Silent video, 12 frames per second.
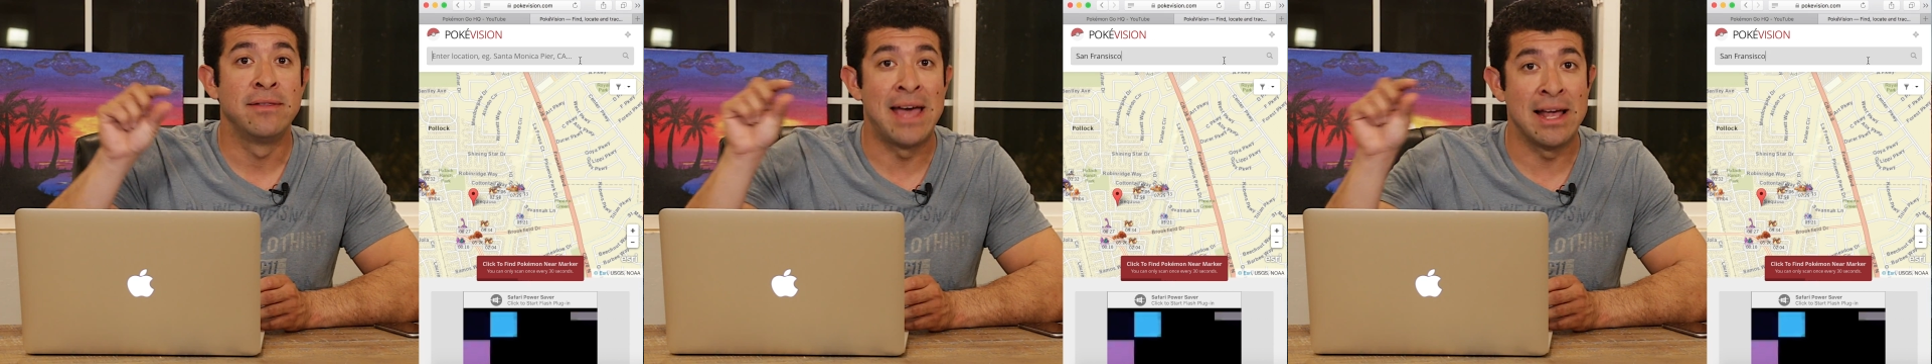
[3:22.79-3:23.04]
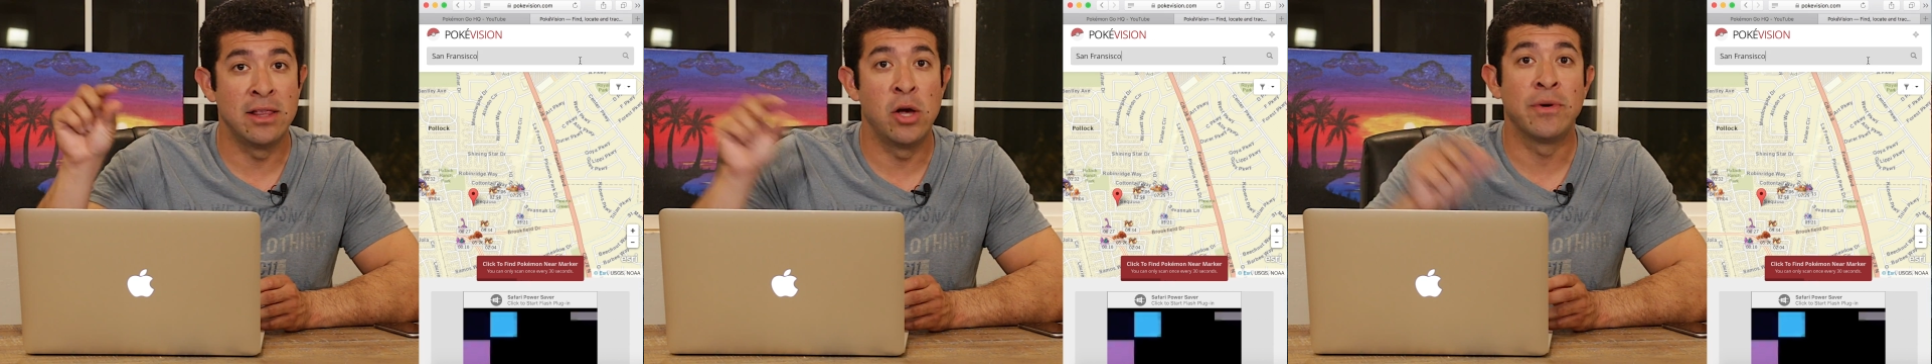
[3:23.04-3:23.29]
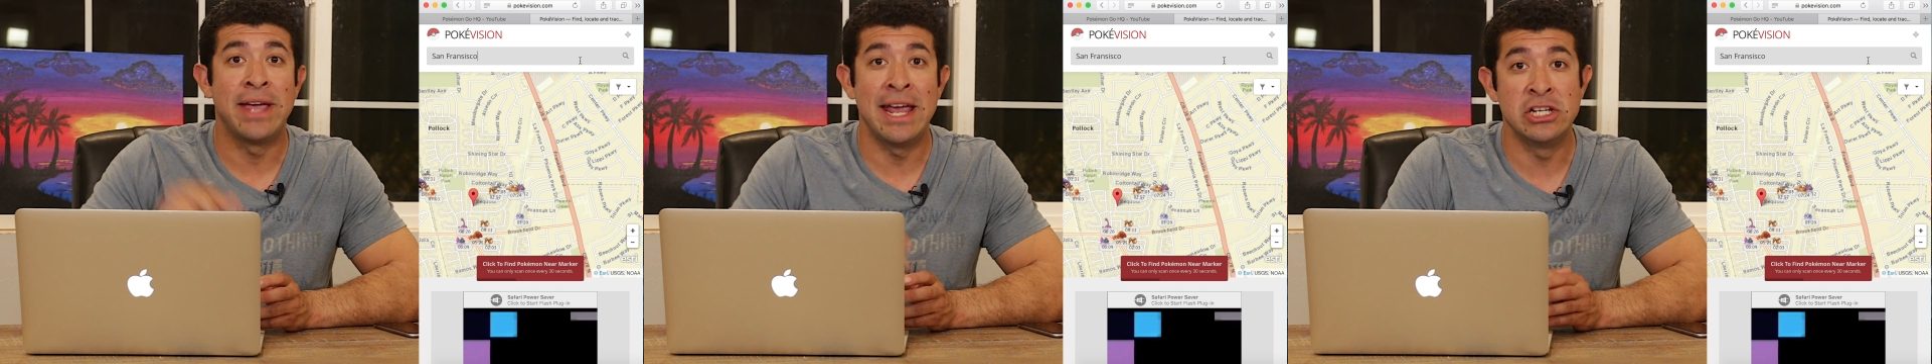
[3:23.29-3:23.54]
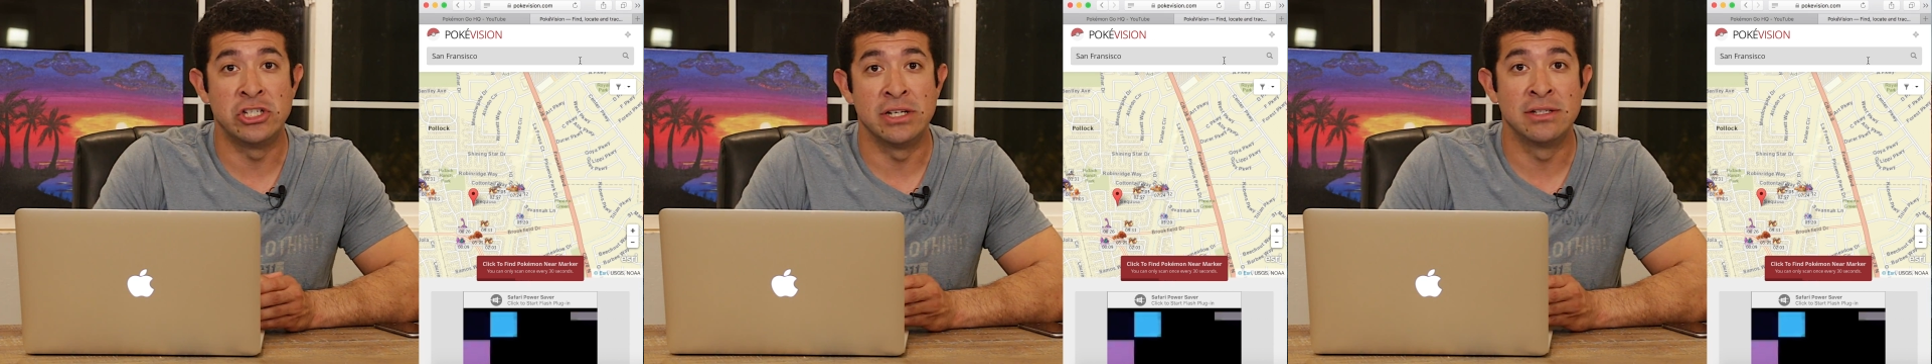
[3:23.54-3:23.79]
that
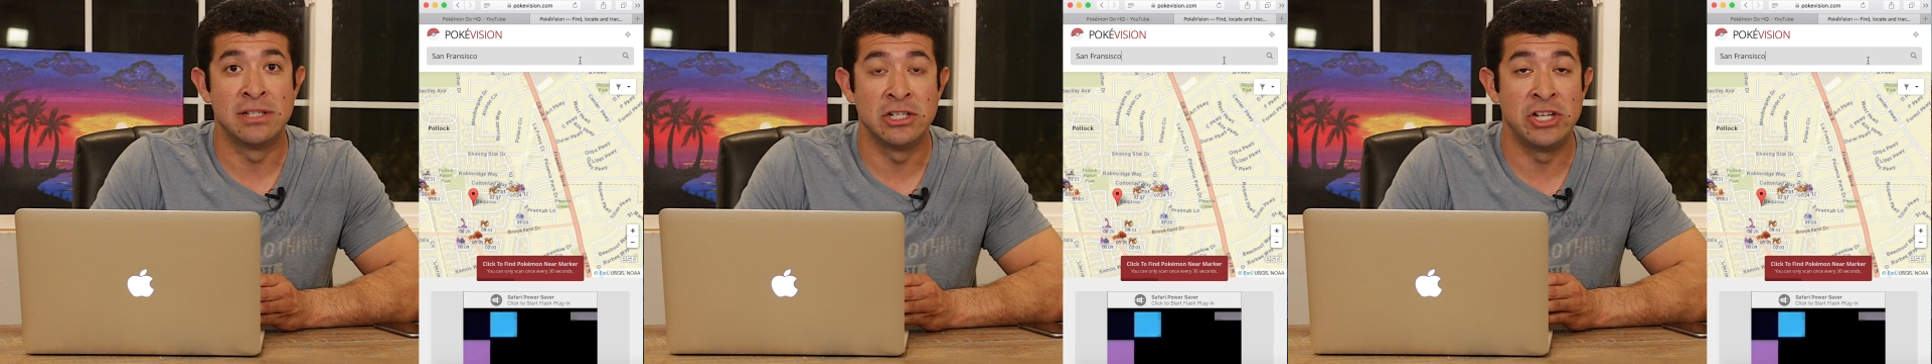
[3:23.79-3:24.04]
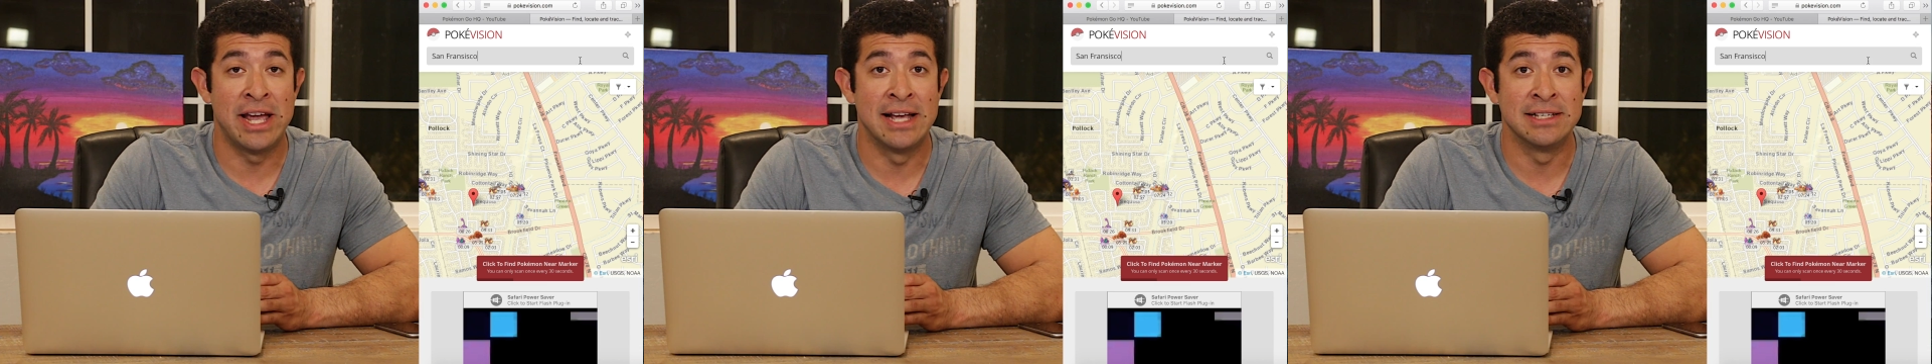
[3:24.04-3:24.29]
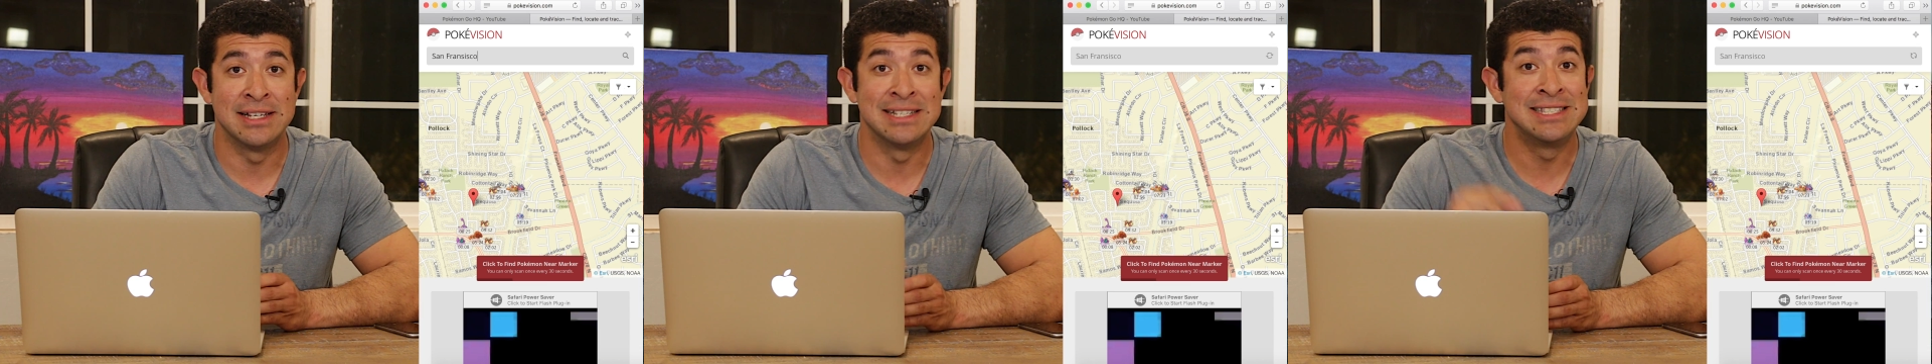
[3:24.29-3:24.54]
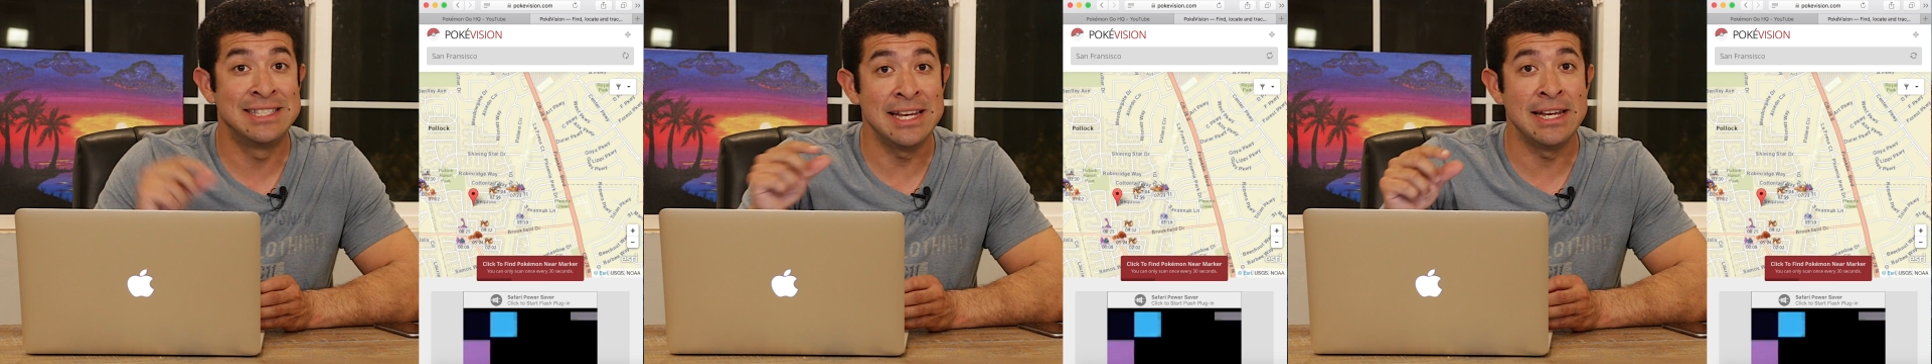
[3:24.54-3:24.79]
location, such as a
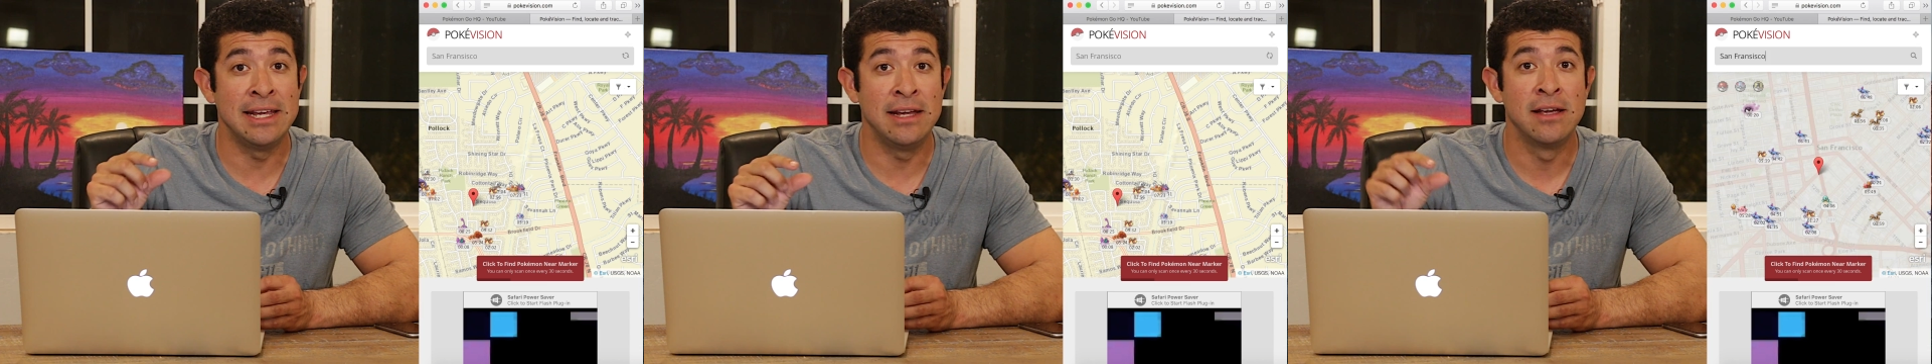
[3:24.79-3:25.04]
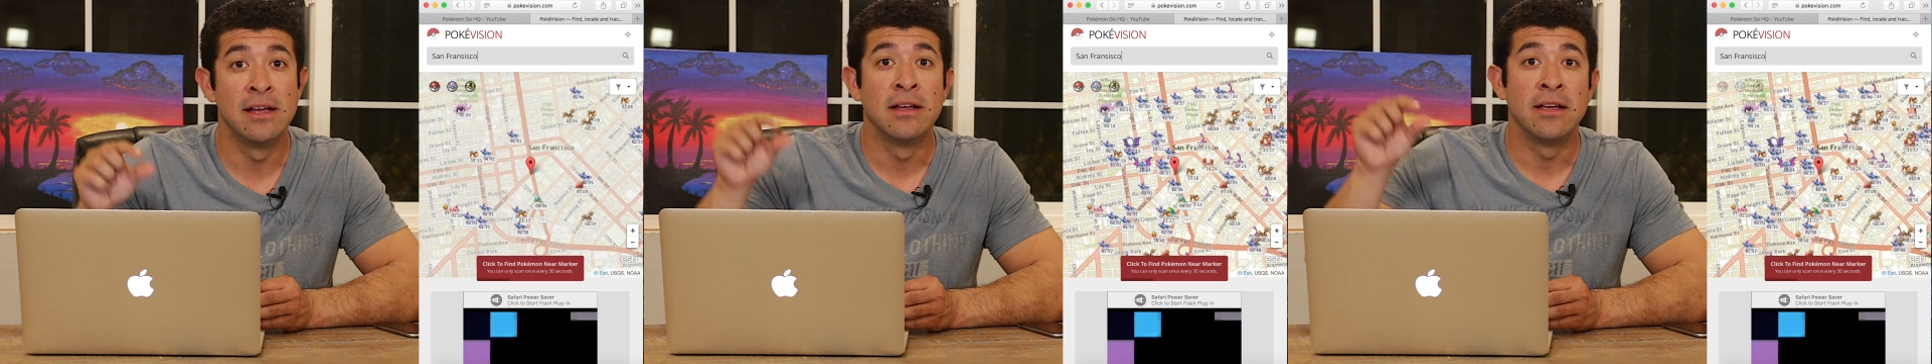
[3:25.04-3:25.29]
city,